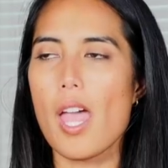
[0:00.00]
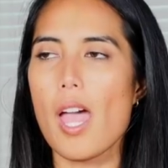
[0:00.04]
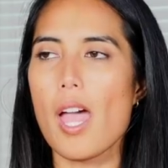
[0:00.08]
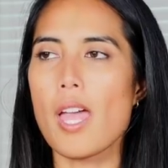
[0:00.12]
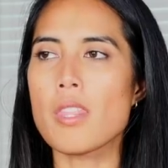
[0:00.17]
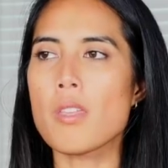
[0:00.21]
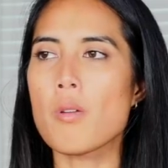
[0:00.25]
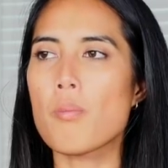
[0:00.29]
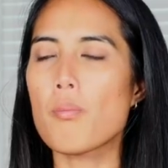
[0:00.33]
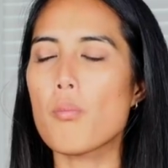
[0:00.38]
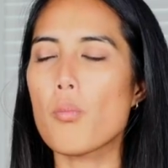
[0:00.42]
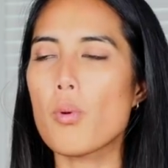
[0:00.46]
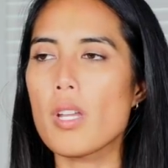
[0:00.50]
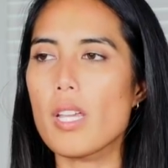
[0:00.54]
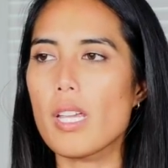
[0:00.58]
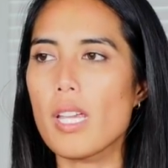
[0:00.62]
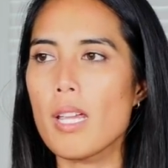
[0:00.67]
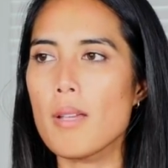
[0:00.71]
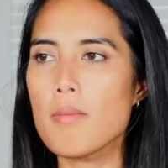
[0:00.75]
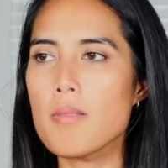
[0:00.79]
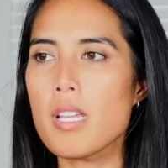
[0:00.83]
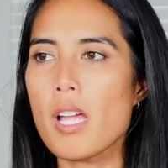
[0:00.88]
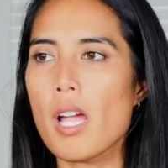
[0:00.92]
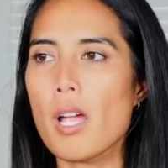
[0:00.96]
And then when it
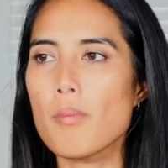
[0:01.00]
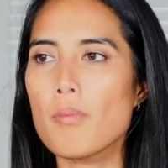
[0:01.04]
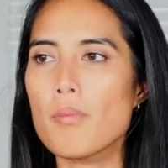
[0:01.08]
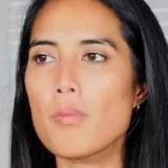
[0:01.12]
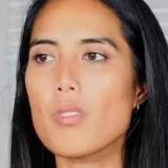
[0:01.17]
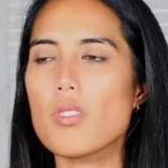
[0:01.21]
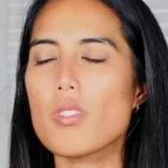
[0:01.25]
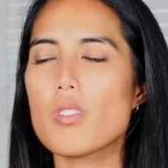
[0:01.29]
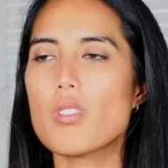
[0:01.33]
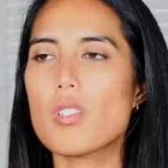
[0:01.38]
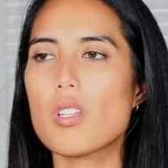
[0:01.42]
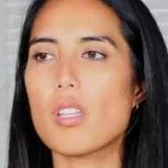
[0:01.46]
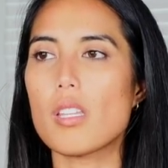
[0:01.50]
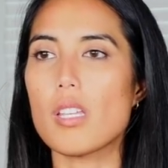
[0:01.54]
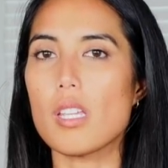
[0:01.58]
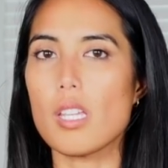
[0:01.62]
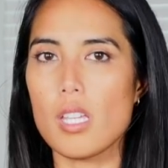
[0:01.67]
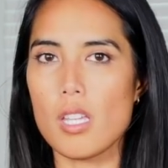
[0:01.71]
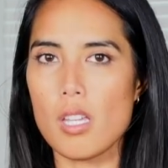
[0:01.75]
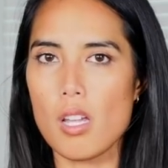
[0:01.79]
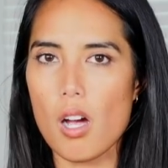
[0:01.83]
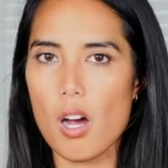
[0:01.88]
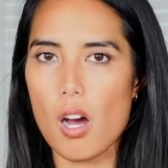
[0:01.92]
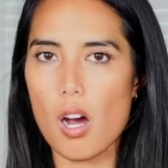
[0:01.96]
came time to
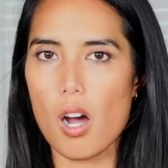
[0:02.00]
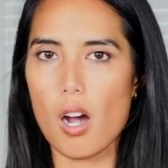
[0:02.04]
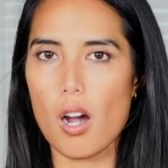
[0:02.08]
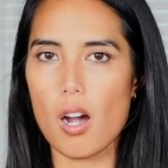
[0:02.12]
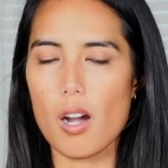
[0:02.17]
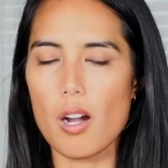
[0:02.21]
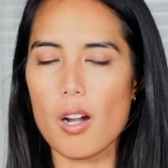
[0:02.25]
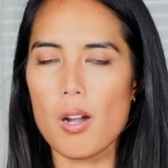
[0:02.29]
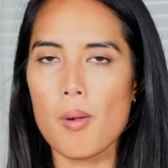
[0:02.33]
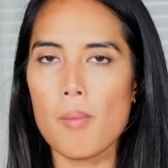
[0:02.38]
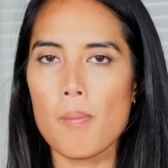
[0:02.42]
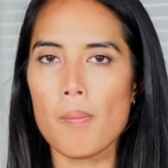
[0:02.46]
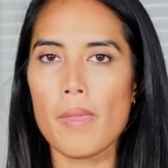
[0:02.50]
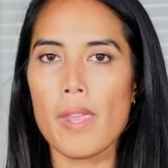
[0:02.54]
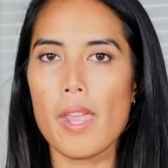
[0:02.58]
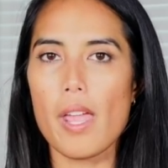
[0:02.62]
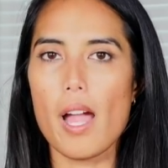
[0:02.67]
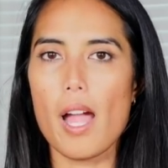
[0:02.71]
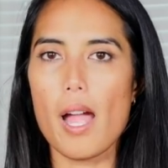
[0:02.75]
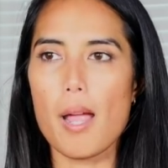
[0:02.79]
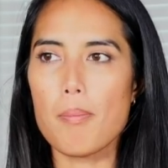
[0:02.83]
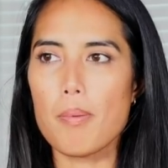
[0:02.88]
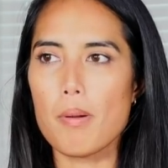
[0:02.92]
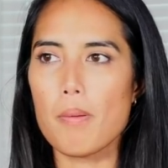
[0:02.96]
the ER,
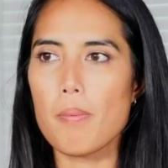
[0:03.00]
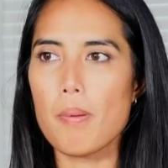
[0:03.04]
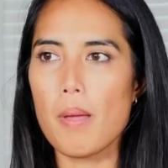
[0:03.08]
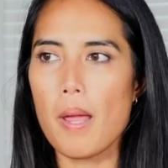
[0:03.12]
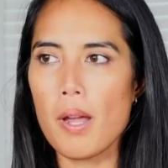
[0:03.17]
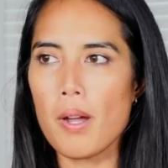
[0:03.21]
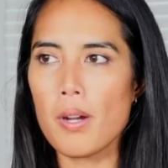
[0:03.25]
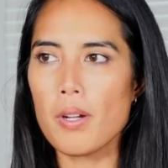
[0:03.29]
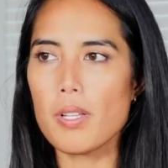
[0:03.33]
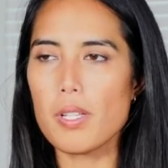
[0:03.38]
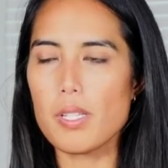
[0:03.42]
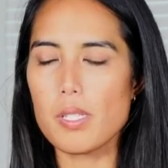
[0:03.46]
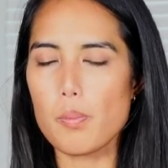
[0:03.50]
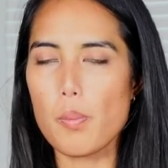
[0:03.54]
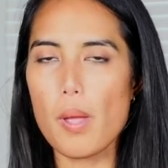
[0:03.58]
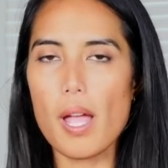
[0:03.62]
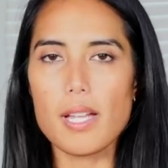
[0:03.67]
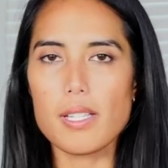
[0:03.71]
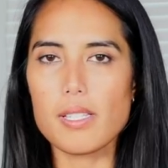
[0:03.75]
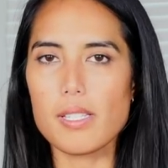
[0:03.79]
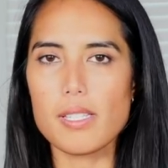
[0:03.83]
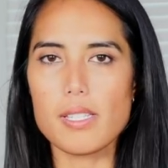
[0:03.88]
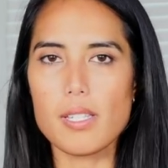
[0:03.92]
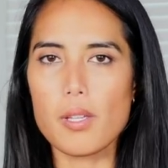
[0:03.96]
I prepared his
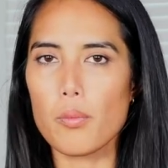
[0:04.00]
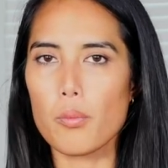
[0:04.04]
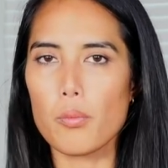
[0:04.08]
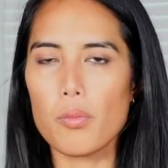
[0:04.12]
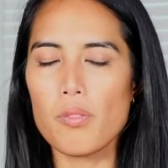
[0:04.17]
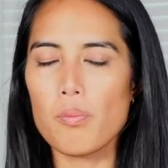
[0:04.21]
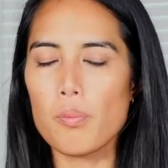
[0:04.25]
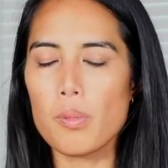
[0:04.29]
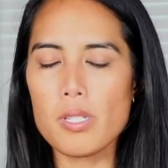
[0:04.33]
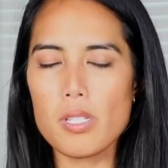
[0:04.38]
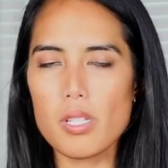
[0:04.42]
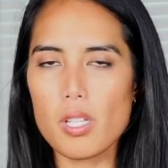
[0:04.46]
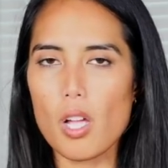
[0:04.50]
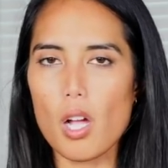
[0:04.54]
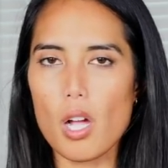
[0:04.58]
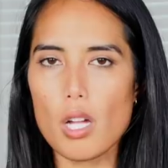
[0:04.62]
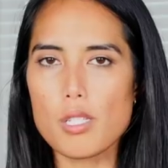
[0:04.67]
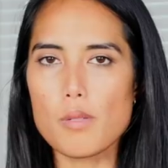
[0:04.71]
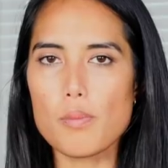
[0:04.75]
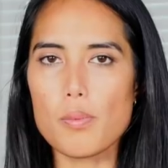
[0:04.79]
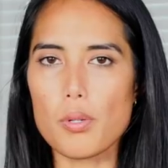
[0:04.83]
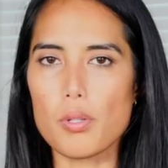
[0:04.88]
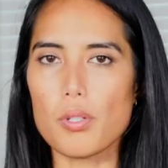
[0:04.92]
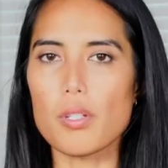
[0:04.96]
bags. I said, we've been to the
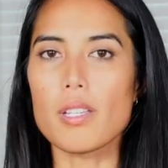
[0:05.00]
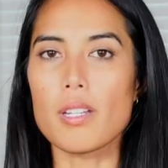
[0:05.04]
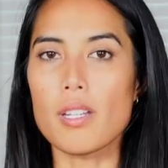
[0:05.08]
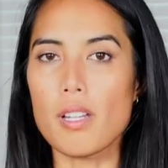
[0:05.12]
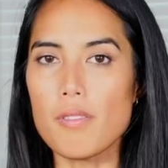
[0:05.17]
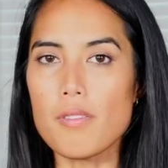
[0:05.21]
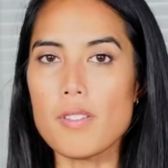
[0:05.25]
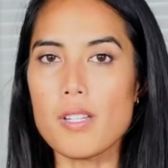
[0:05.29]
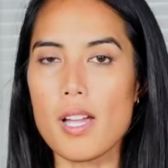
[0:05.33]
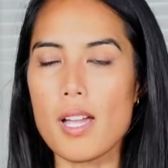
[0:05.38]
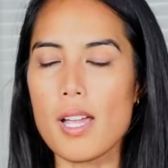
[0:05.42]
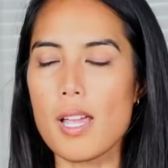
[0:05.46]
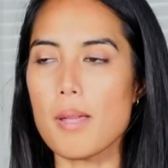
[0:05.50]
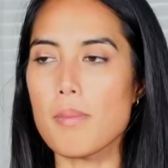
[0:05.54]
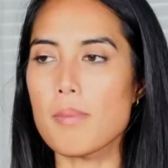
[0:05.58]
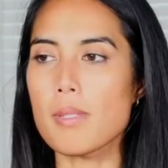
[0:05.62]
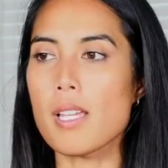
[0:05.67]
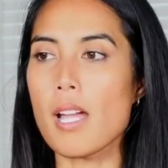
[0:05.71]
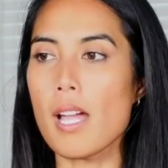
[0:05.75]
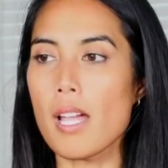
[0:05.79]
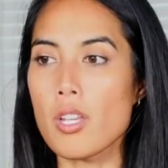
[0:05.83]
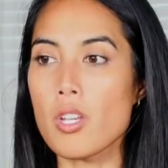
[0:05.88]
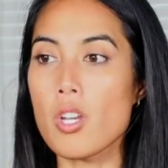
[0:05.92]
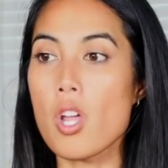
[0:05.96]
hospital enough times
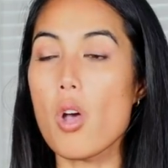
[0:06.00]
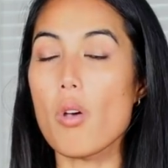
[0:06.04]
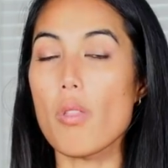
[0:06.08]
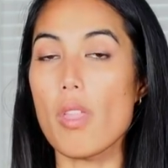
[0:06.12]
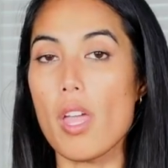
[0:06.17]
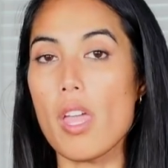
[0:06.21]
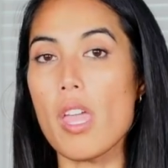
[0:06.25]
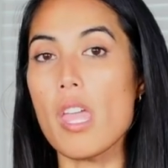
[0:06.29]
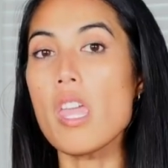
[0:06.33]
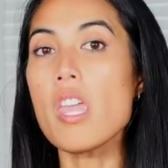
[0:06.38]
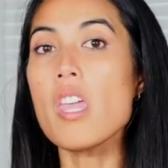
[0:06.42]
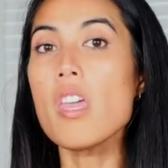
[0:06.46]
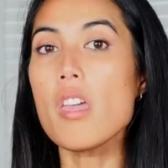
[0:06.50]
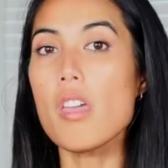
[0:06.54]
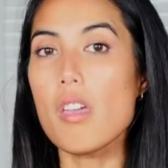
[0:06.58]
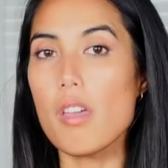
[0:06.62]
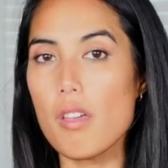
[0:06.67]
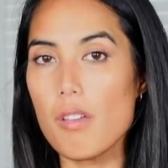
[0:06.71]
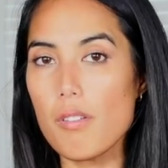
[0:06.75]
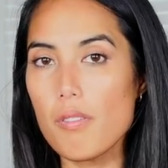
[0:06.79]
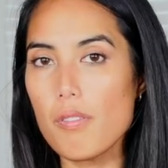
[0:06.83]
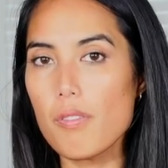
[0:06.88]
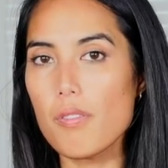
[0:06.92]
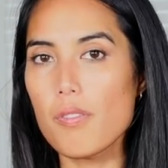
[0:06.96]
that I know that
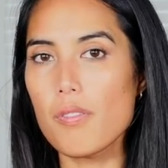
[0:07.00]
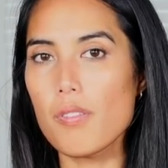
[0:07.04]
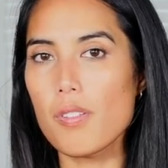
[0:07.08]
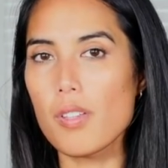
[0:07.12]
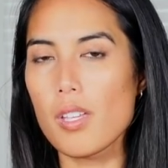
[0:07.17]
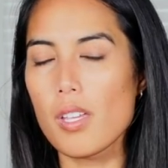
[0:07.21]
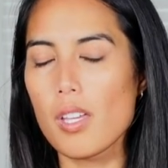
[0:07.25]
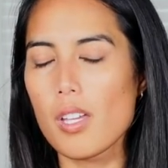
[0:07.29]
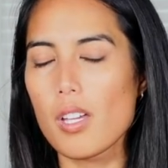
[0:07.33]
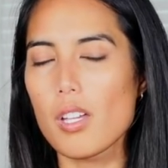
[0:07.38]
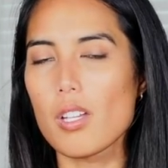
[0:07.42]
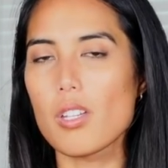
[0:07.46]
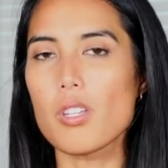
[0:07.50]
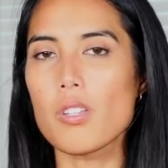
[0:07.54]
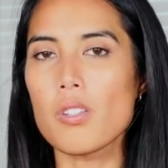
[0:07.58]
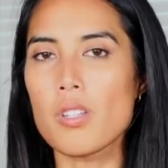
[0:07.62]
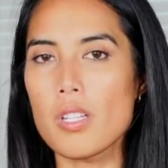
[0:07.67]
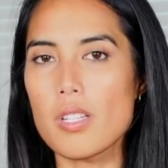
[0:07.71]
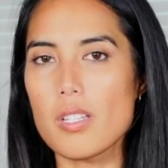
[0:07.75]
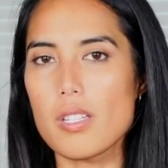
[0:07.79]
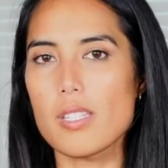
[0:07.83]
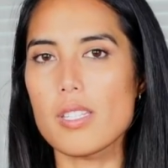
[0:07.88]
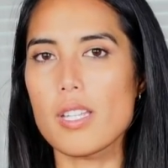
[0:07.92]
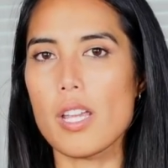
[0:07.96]
if you
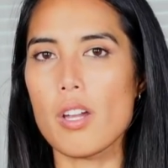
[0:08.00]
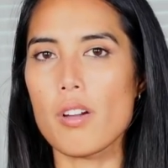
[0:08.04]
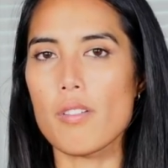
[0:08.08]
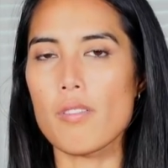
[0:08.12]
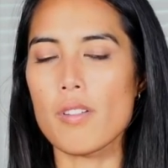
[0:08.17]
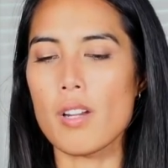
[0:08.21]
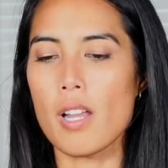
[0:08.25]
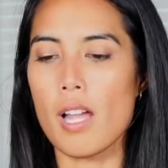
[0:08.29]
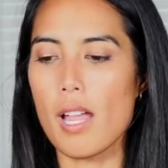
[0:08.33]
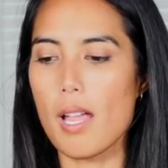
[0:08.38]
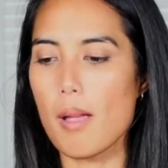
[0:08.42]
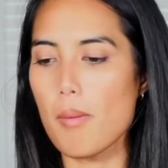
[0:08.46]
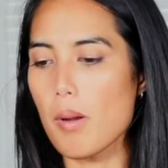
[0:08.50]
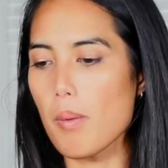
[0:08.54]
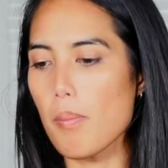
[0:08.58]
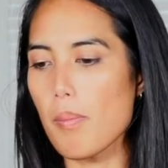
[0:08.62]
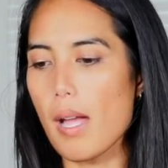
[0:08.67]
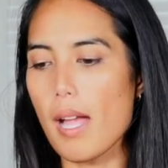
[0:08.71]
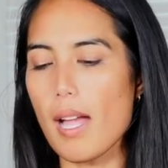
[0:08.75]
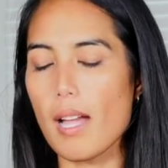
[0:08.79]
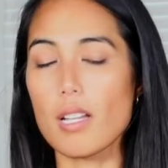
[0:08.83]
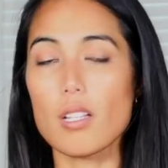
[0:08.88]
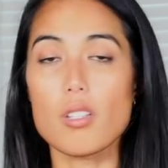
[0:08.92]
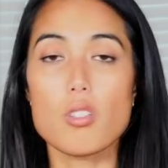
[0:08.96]
need to stay overnight, I'm gonna
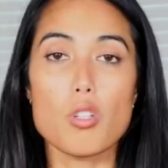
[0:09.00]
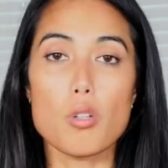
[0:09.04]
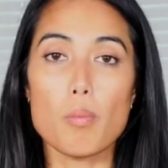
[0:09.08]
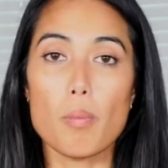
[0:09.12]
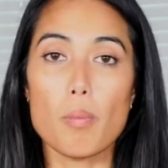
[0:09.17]
pack 2